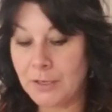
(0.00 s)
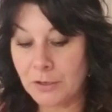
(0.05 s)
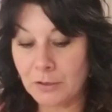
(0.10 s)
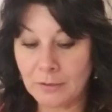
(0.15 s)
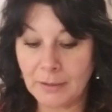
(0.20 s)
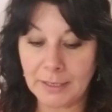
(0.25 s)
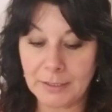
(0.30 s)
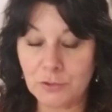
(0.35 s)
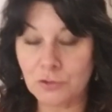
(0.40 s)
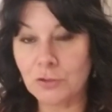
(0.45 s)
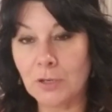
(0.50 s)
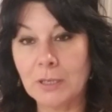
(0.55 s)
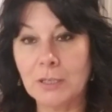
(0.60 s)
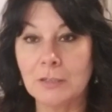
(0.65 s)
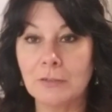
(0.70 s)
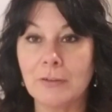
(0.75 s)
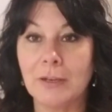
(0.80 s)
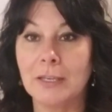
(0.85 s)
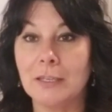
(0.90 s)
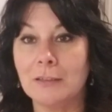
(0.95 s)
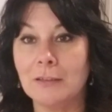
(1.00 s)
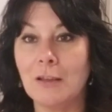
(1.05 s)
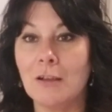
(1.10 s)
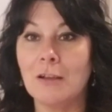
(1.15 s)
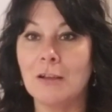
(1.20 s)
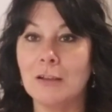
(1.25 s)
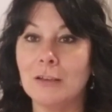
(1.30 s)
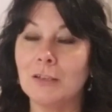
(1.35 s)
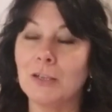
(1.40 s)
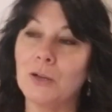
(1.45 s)
You're like trucking right
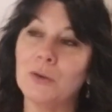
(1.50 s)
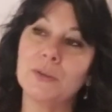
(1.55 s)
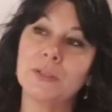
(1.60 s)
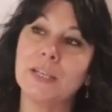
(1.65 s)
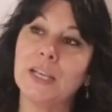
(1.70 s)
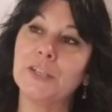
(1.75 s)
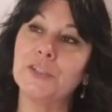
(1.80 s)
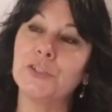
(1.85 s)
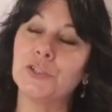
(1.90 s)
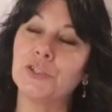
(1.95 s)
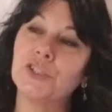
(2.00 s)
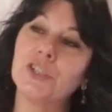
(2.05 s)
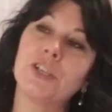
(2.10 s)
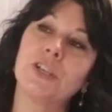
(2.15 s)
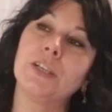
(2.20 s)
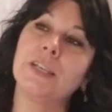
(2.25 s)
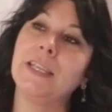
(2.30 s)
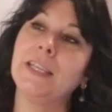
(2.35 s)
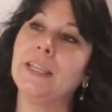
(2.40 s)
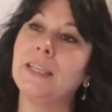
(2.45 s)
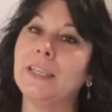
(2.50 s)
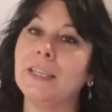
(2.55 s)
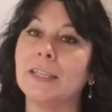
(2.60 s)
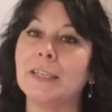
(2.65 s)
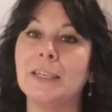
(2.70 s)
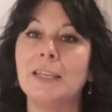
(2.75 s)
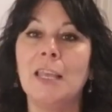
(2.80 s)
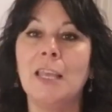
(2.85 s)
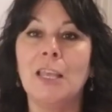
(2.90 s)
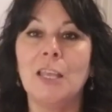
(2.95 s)
along, going on your journey
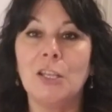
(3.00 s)
and